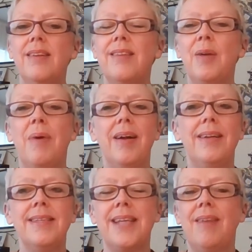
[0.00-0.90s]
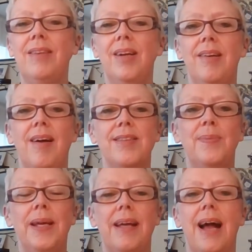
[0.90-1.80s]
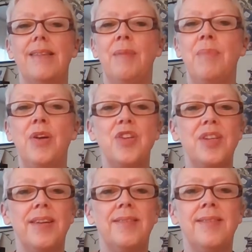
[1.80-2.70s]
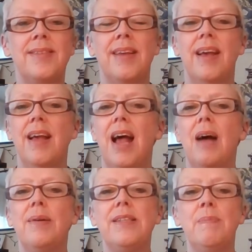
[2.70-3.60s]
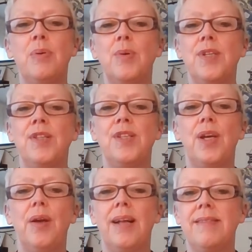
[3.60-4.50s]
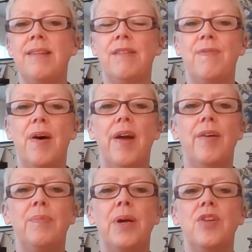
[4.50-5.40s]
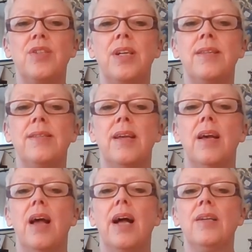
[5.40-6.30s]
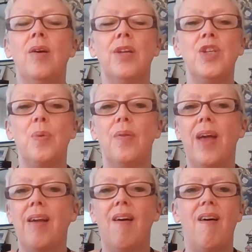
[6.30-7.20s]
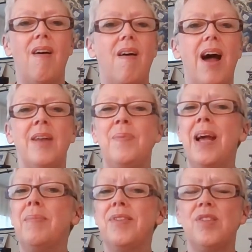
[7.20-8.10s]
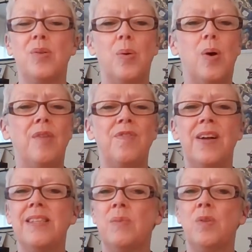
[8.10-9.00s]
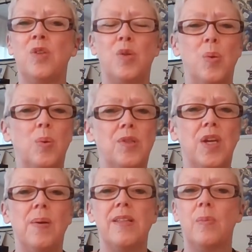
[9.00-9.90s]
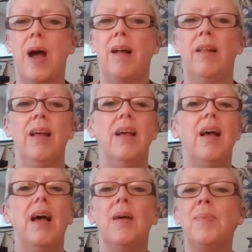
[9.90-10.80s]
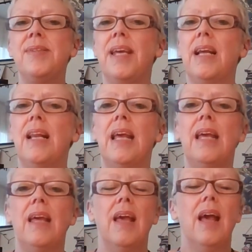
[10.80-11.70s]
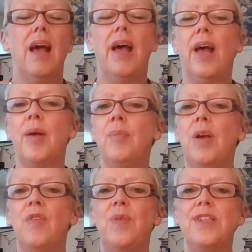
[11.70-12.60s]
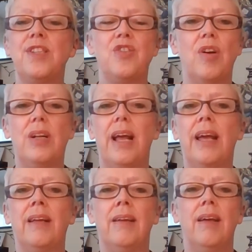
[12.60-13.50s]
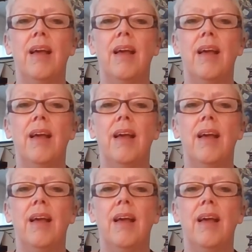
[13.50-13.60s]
So Michael and Sarah looked last week at emotions, how it's important to identify our emotions, acknowledge what they are, and be able to talk and find someone to talk to as well, particularly if we're struggling